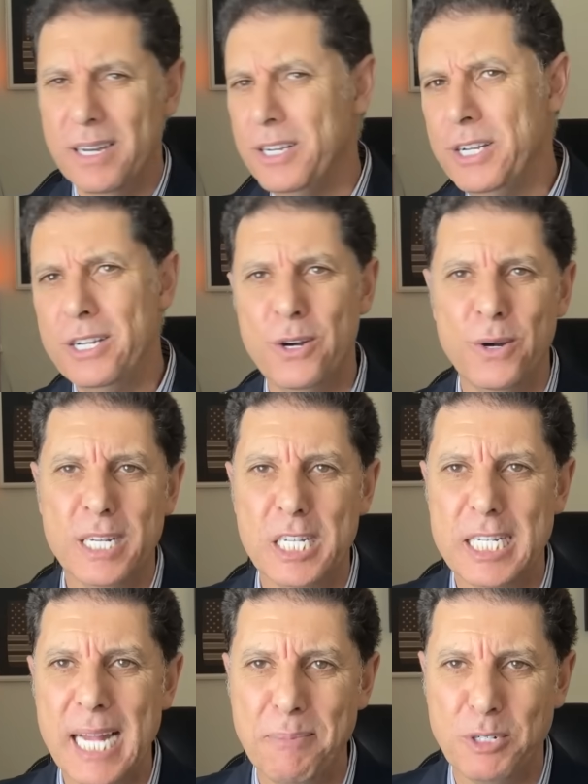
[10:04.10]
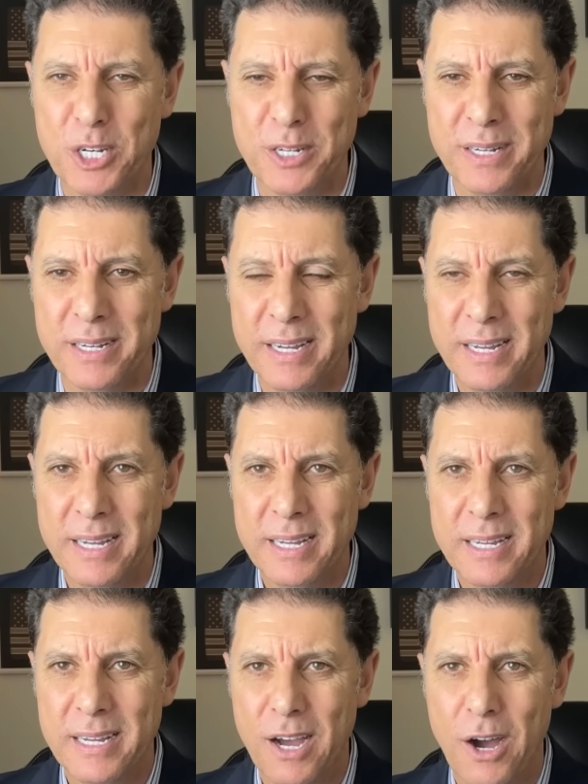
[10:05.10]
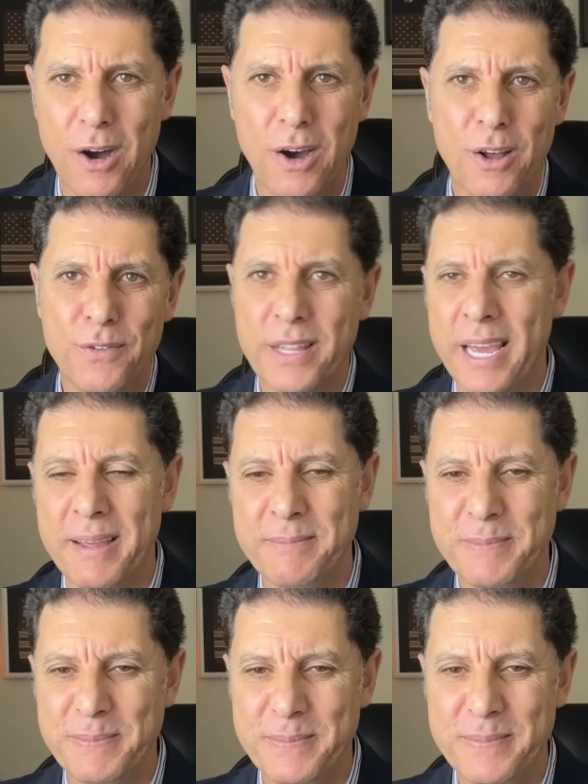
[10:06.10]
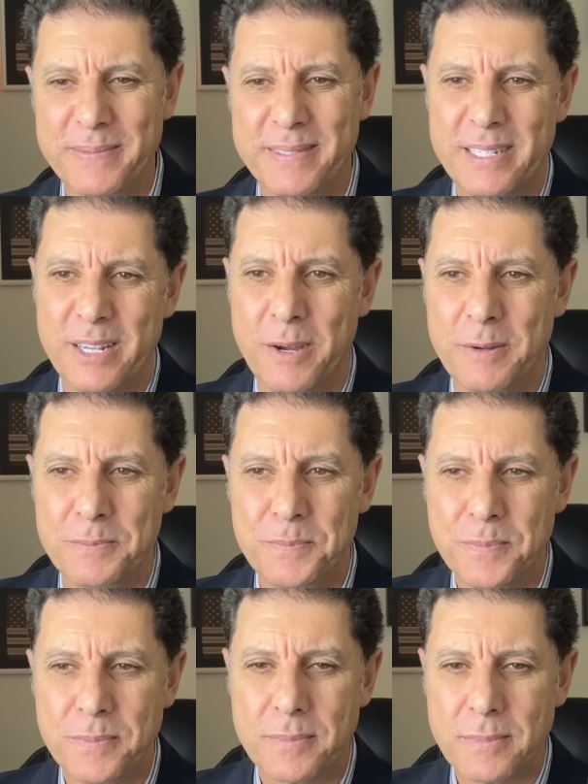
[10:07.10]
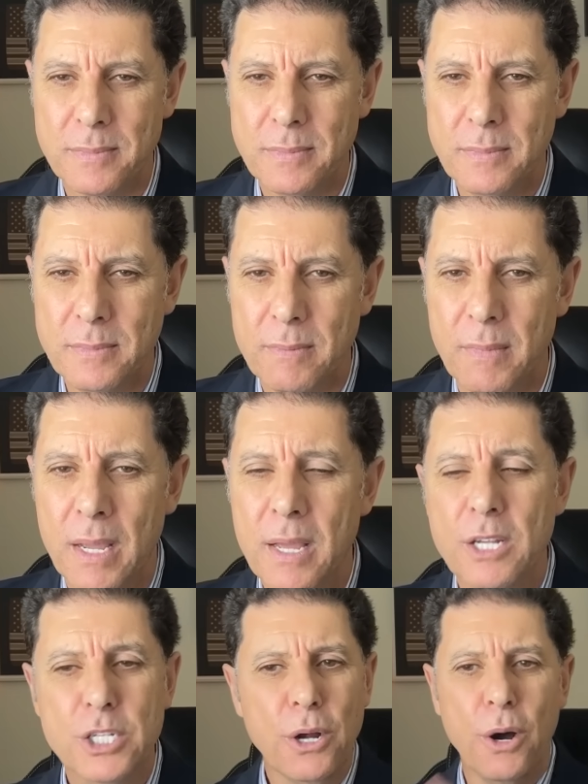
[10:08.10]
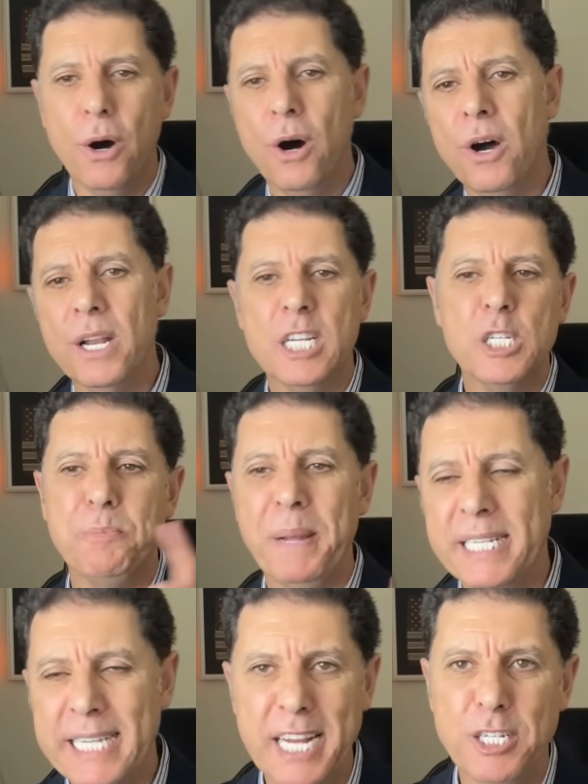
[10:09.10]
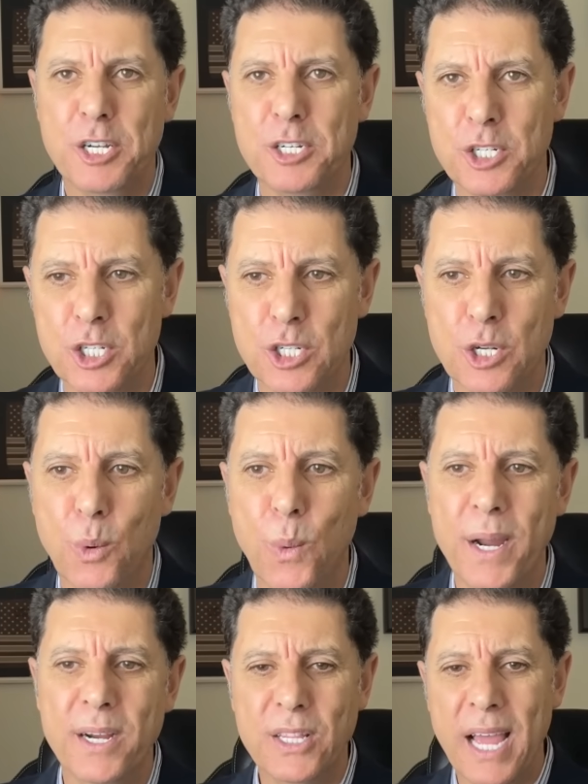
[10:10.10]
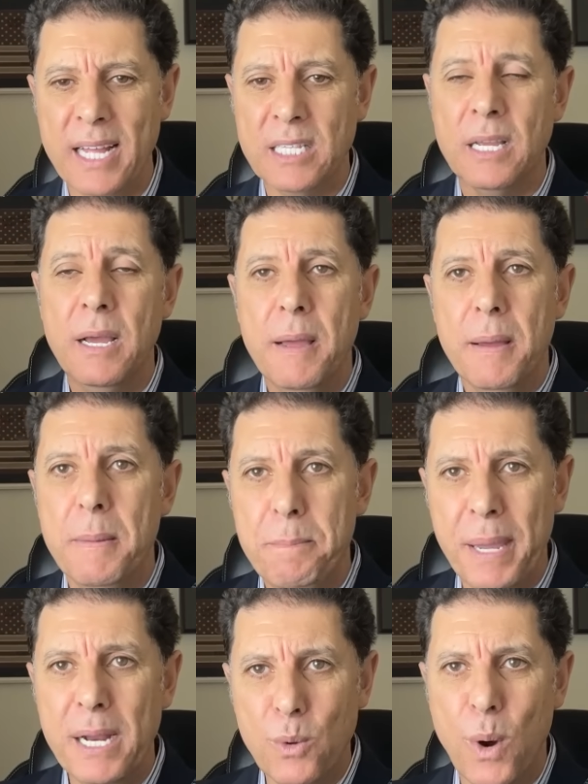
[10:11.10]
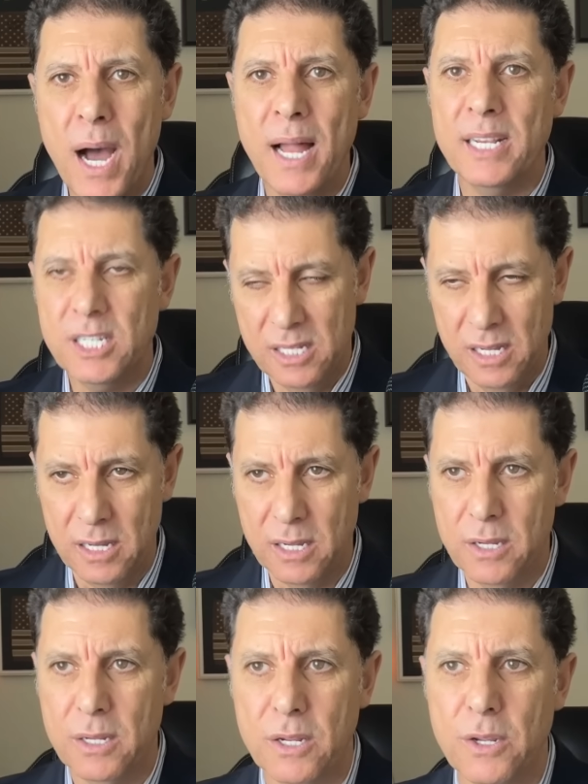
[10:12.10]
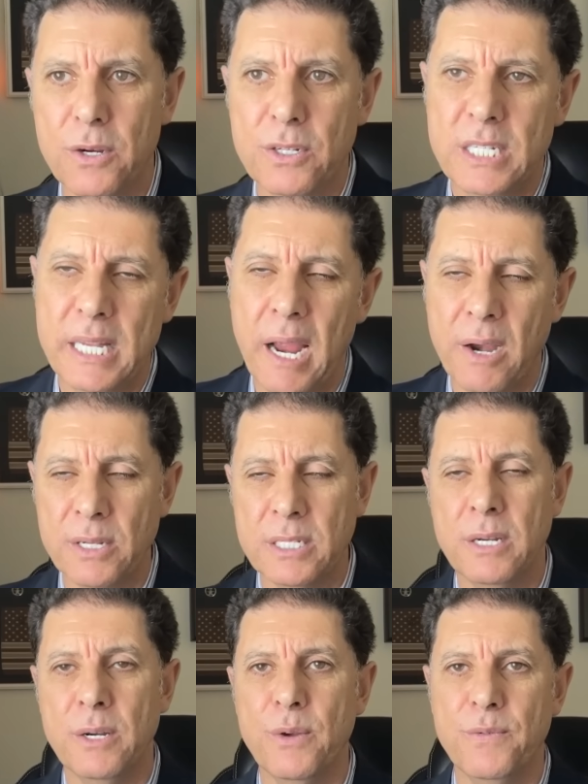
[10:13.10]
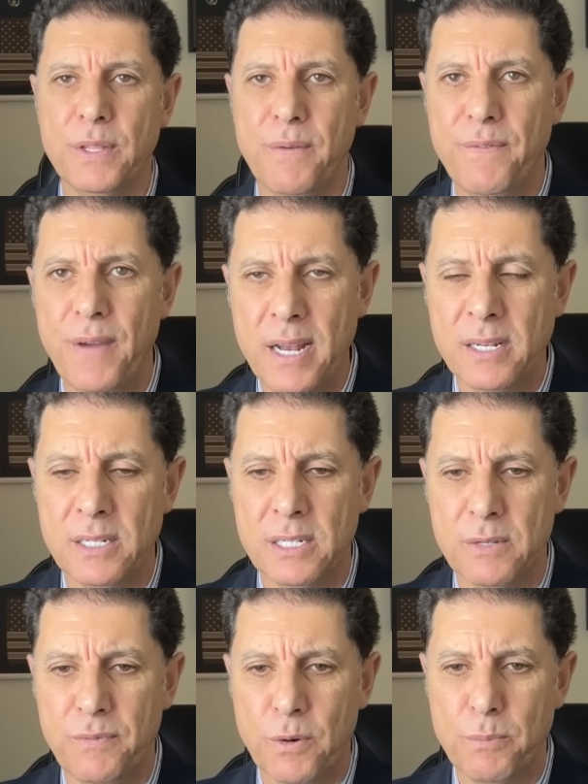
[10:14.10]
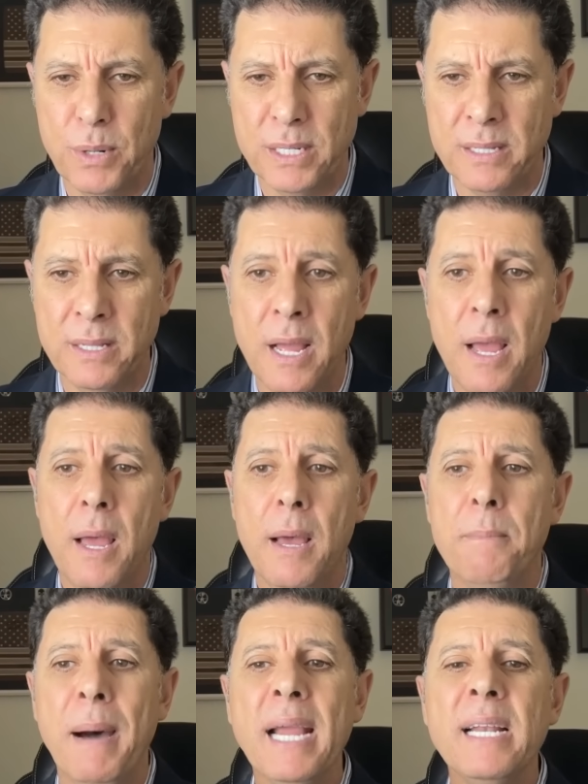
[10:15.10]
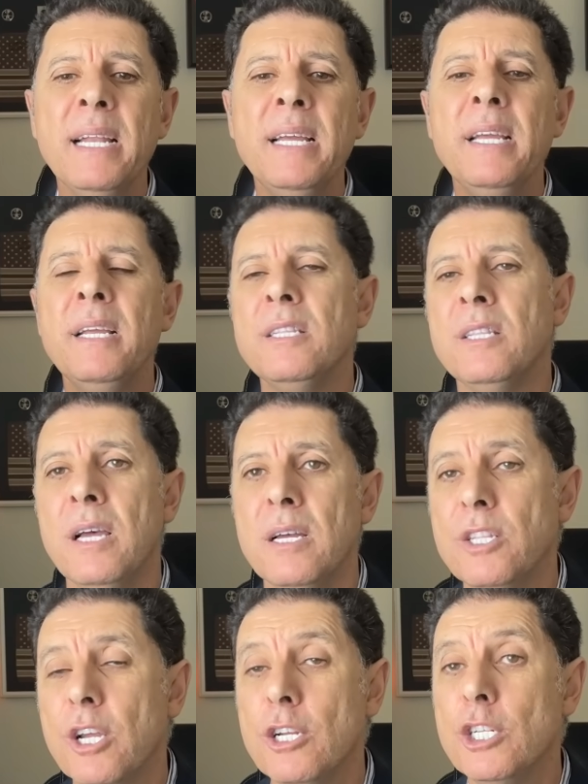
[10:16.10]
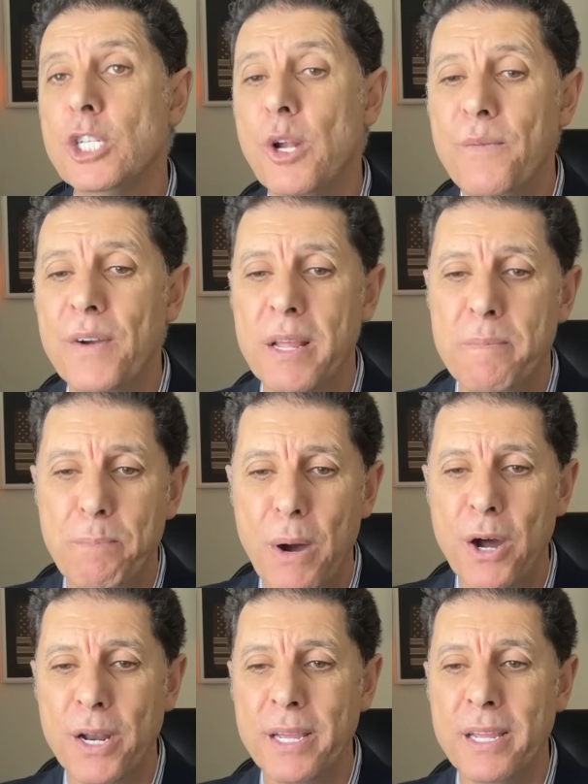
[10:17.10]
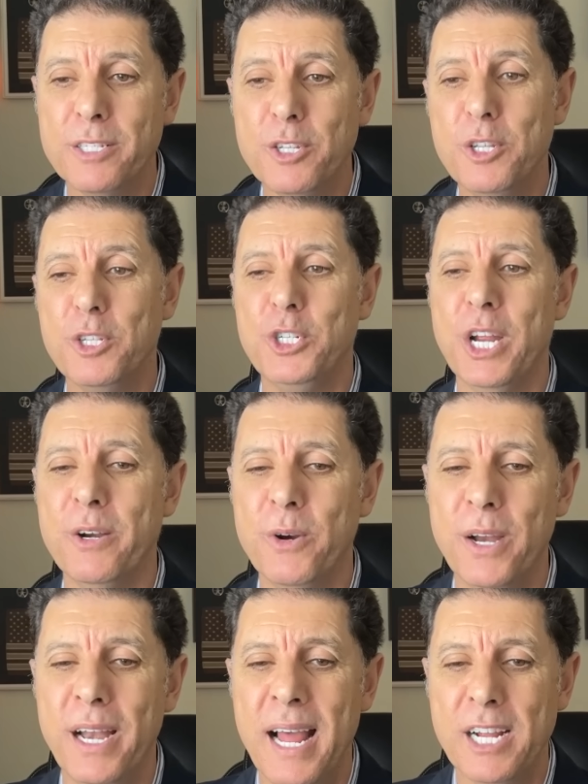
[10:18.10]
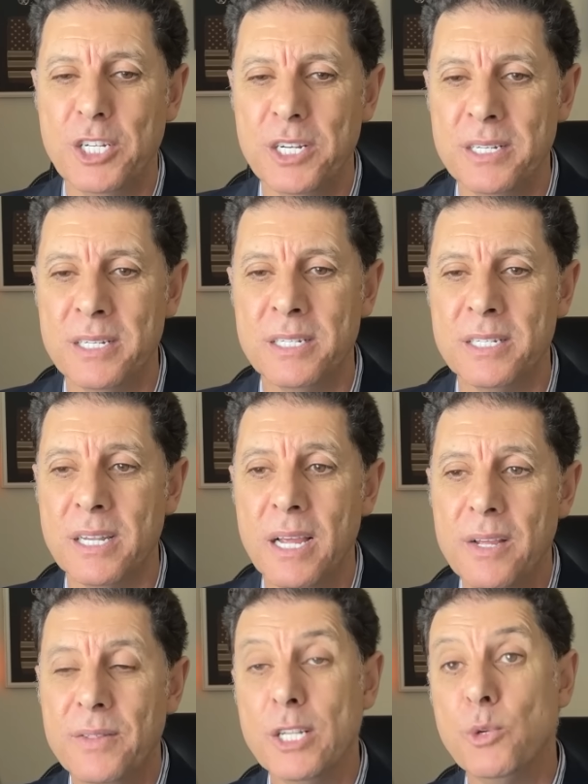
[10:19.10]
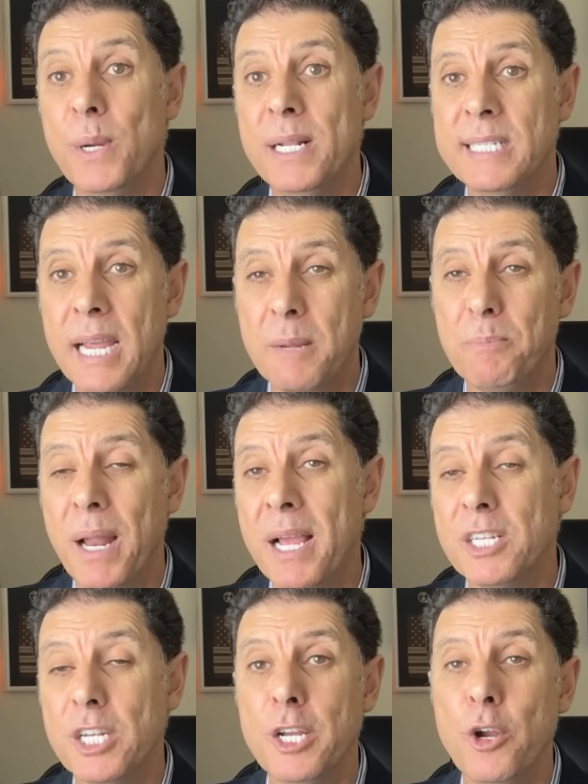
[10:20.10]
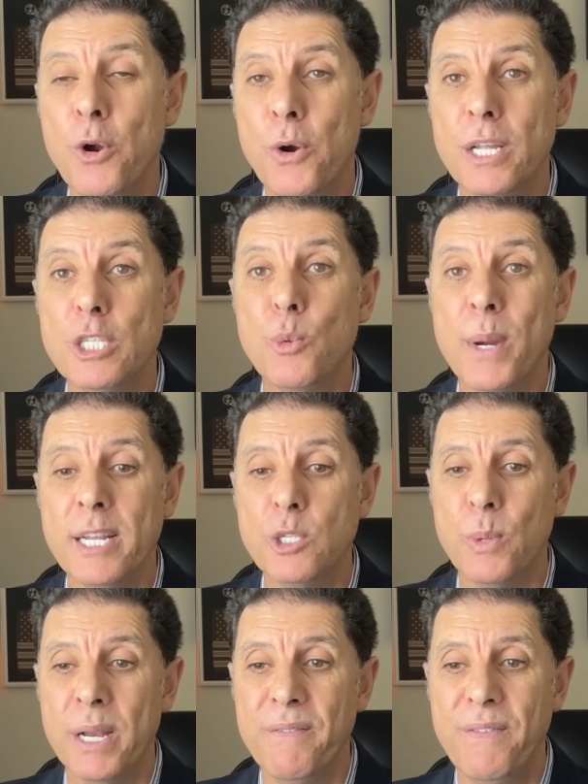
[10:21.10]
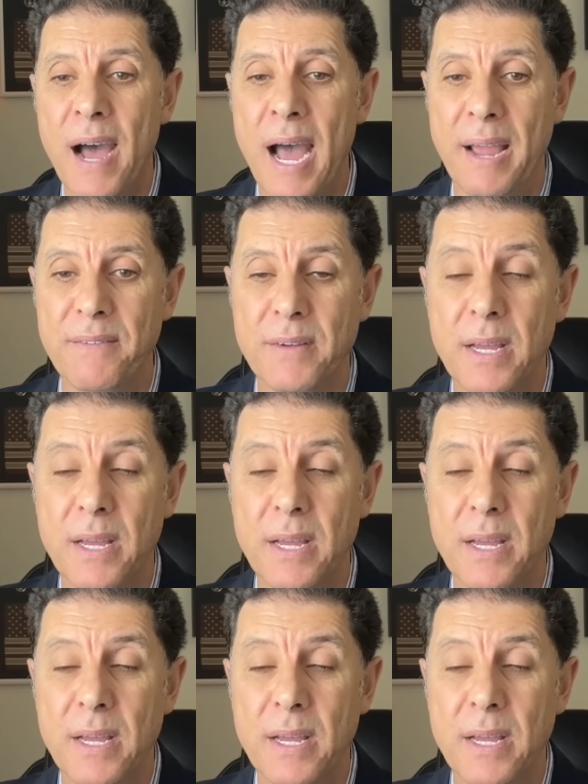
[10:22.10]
No exception. All of them. So, so all expectations were that Ben Wallace, the current Secretary of Defense for Britain, might lead the Conservative Party to the general elections that will take place in early 2025.